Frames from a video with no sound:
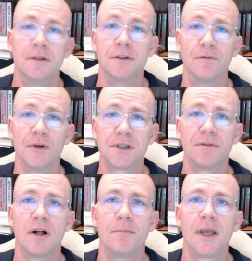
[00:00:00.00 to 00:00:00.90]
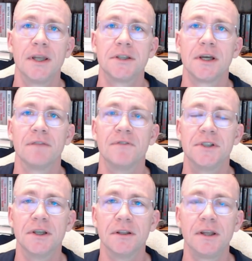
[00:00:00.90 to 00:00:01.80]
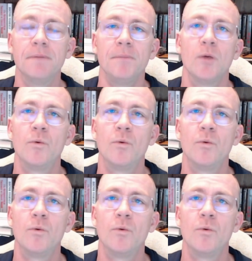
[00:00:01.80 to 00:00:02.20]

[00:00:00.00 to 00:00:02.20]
So first of all, maintenance on the facility.